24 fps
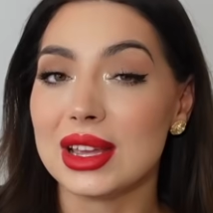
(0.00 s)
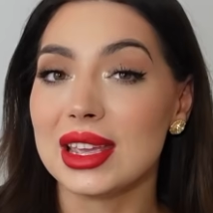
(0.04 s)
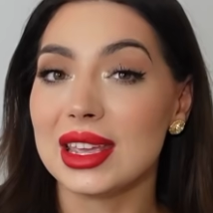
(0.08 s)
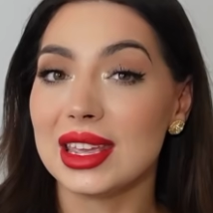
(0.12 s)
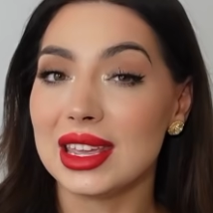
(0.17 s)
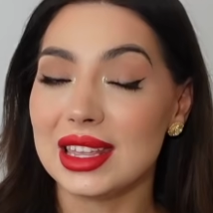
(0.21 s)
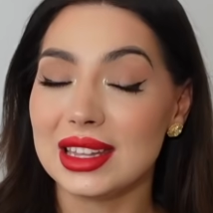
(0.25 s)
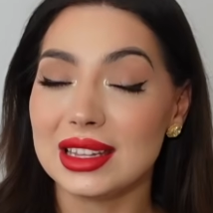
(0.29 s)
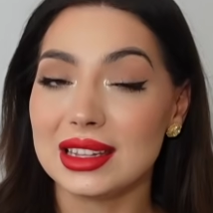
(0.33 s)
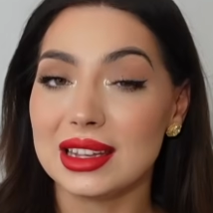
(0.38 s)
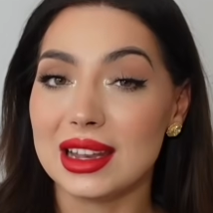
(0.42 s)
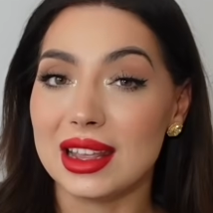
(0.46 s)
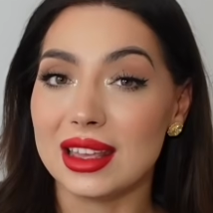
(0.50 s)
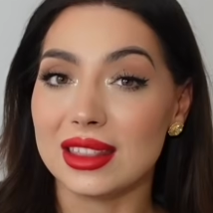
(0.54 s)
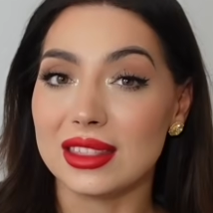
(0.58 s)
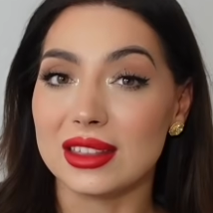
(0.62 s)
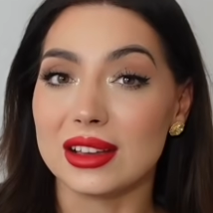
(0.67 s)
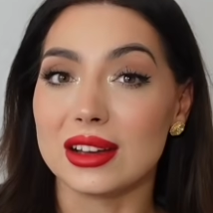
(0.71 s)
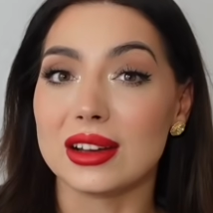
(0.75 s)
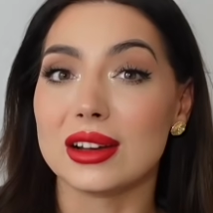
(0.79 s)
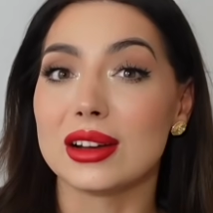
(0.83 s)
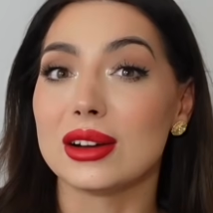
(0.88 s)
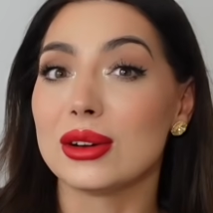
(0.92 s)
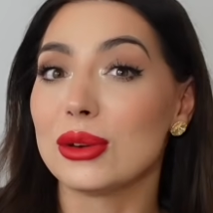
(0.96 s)
in
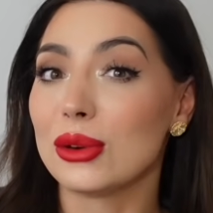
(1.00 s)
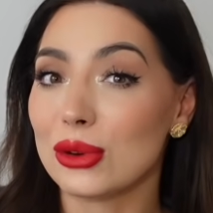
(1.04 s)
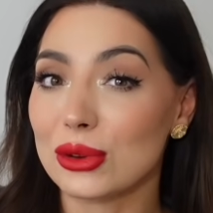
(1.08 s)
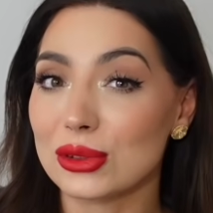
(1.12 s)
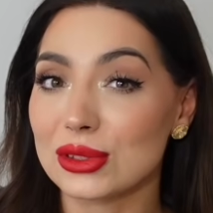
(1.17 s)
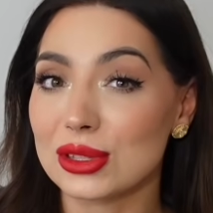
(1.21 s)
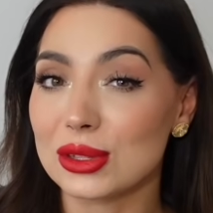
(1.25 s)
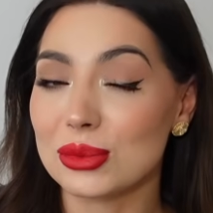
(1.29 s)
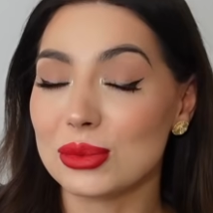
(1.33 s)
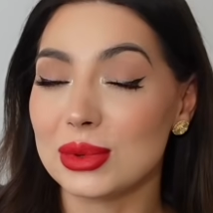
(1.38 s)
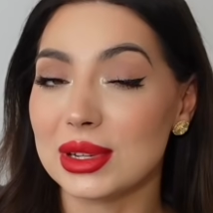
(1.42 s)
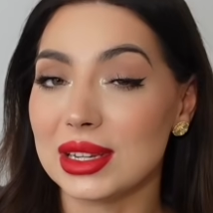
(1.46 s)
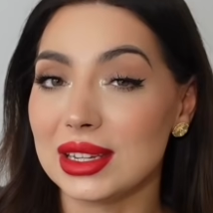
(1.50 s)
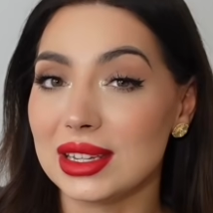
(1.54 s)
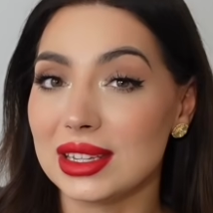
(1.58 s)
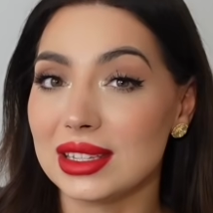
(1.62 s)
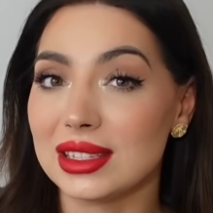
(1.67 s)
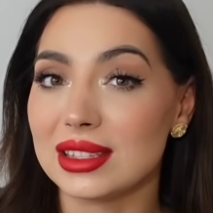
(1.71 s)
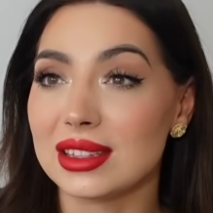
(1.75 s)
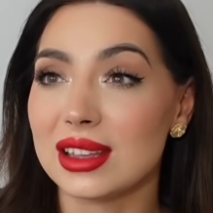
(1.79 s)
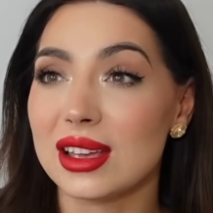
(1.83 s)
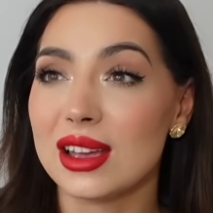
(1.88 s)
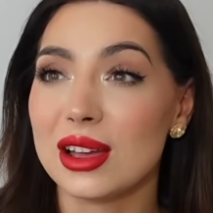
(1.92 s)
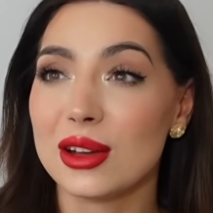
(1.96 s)
leather or tweed